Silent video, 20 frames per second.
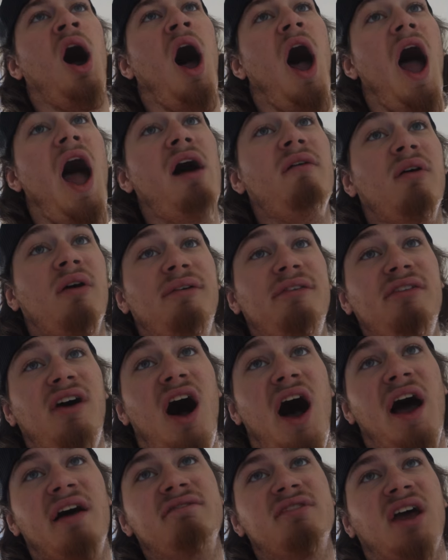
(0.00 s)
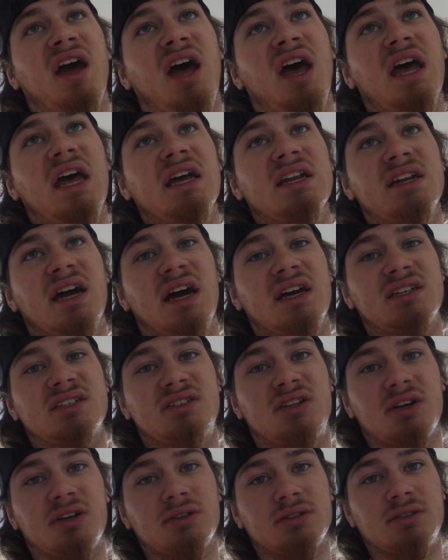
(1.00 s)
I have a 5K next
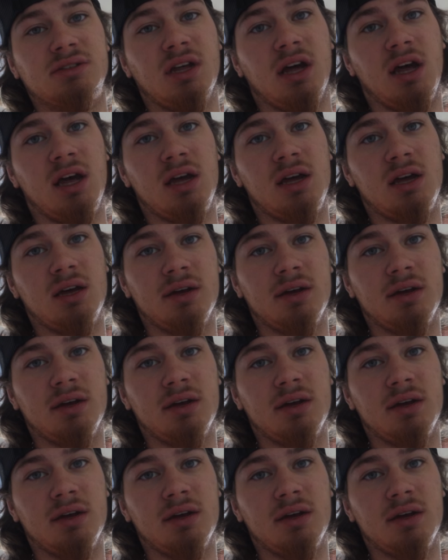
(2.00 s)
Thursday.